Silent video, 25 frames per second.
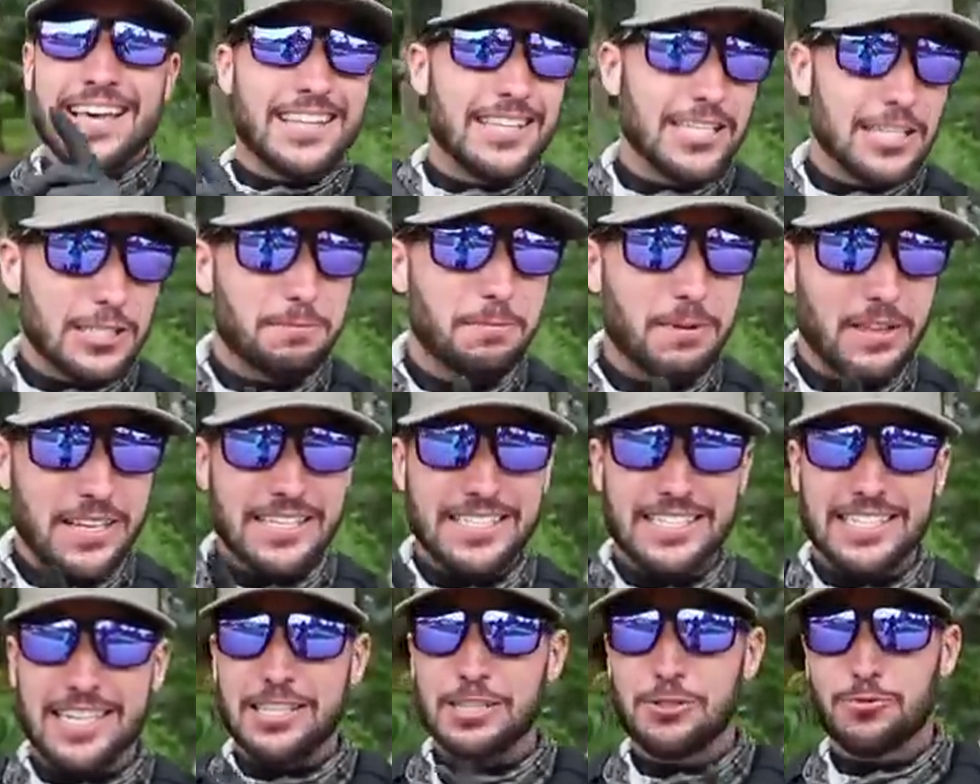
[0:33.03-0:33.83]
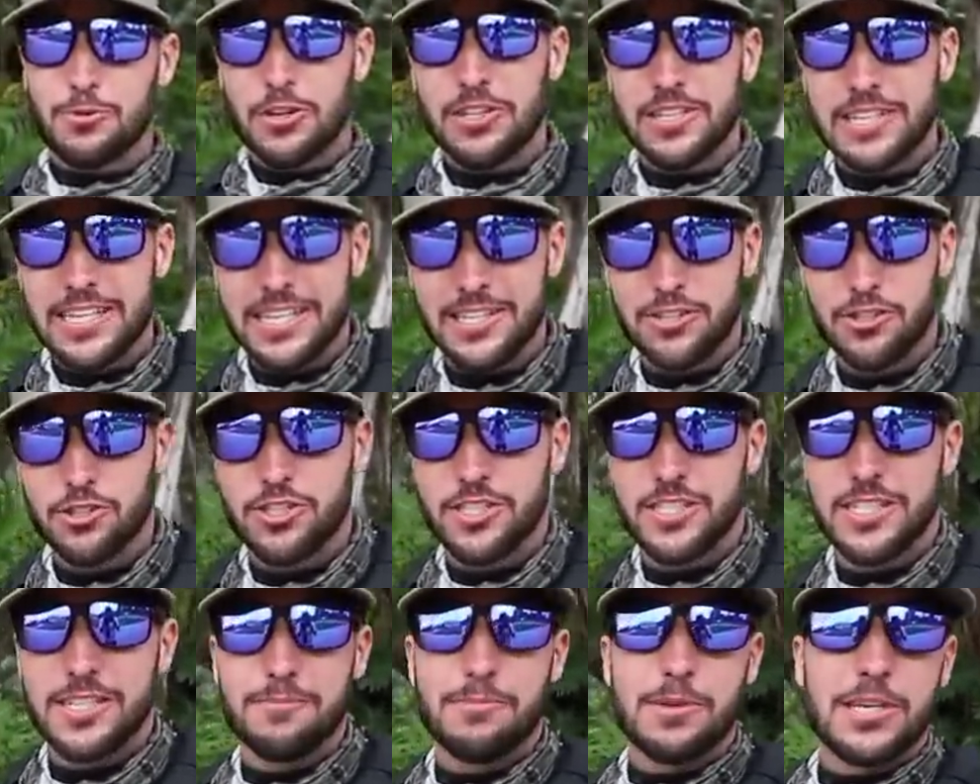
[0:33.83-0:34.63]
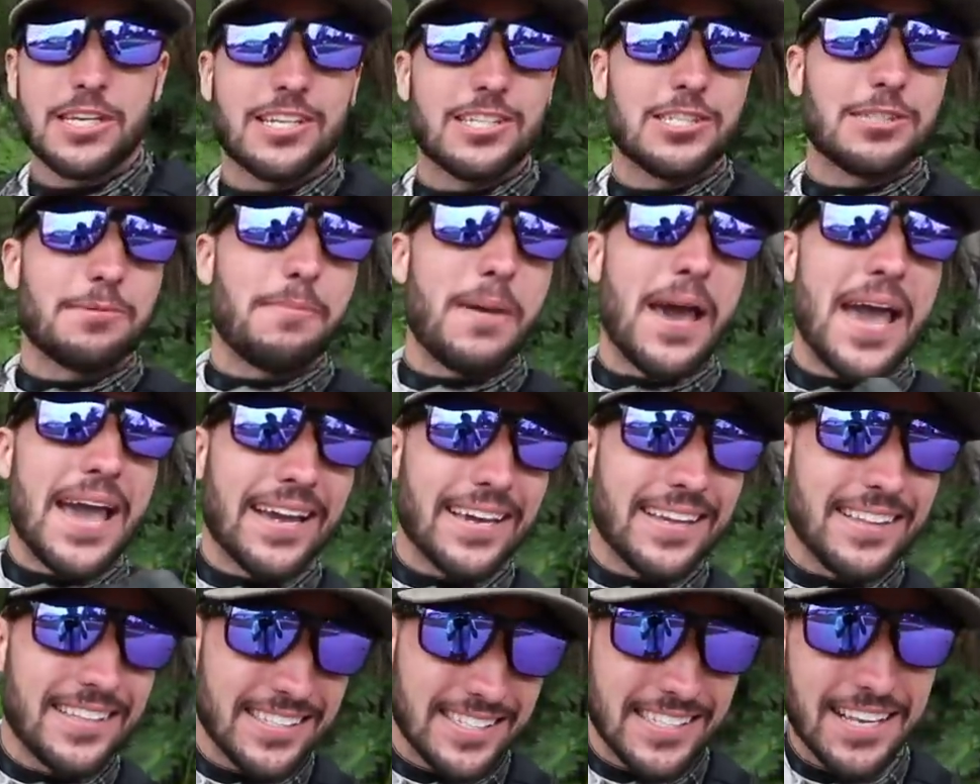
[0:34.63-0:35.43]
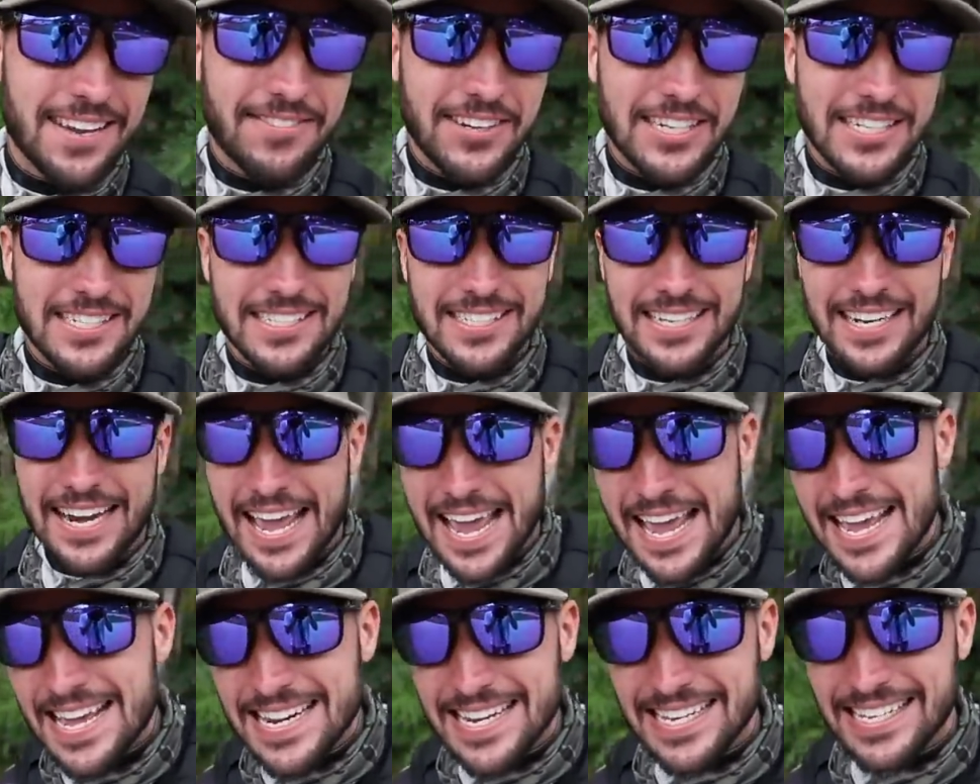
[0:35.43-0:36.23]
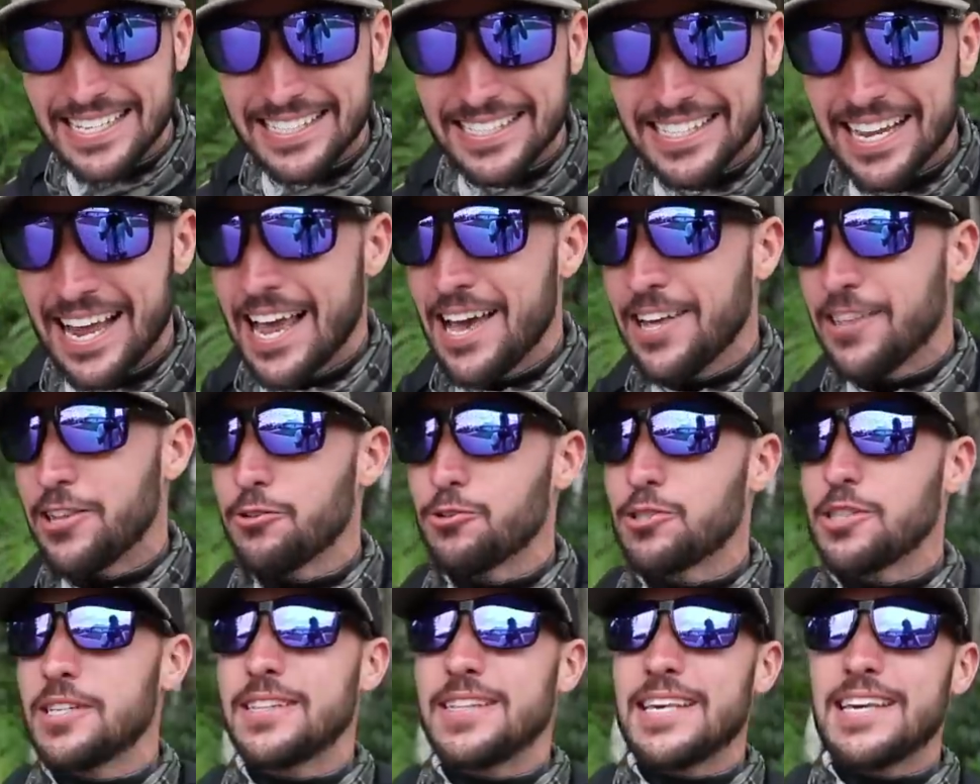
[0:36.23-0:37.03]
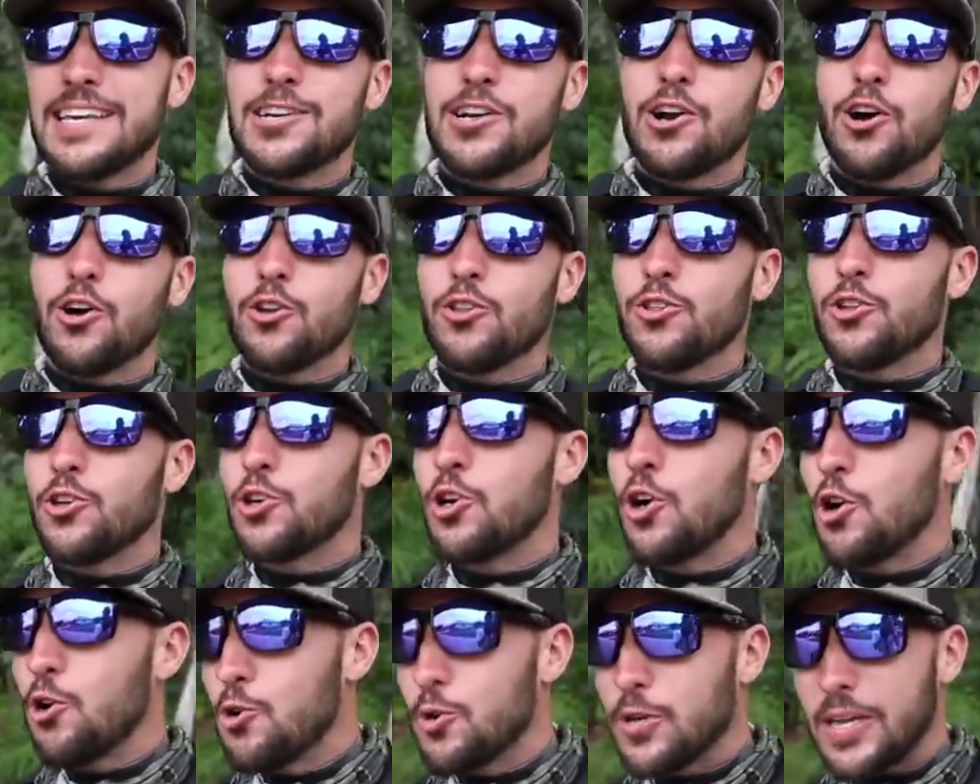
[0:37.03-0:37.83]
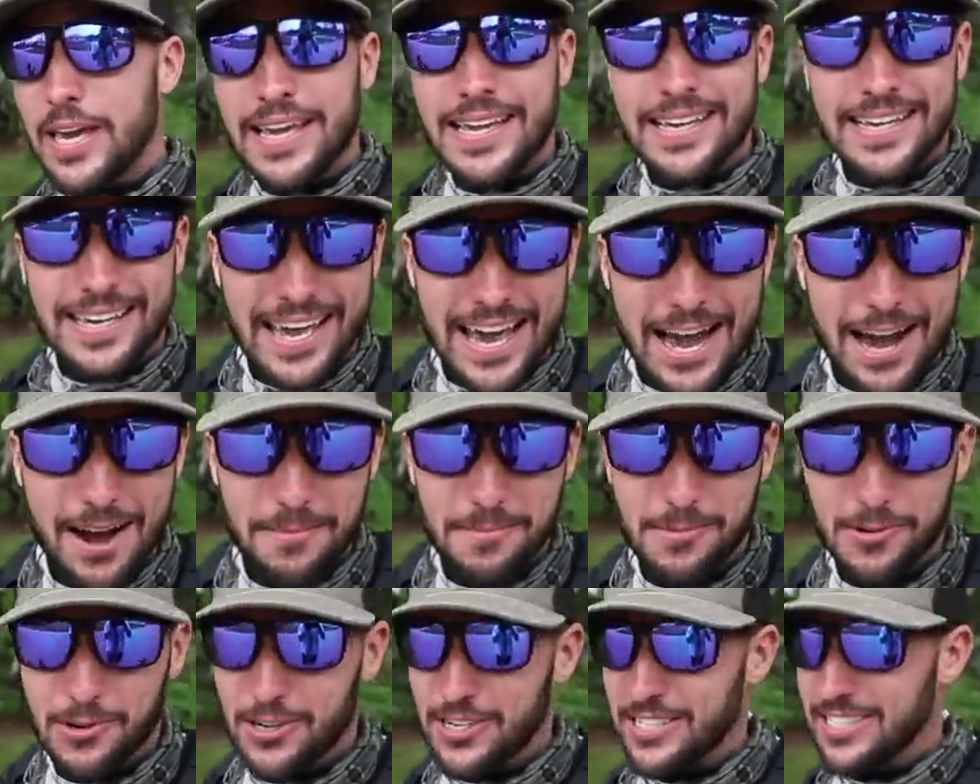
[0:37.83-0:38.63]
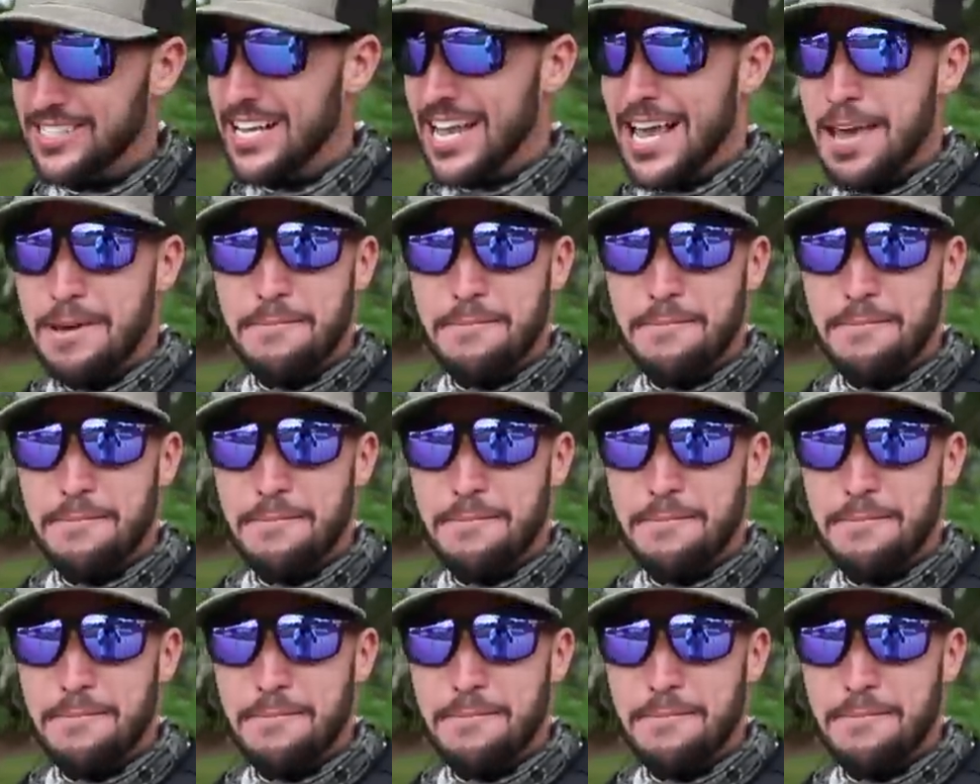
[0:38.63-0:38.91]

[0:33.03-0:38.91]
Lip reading: This place is really interesting because back in the 70s and 80s, there was a thing called the Cocaine Cowboys.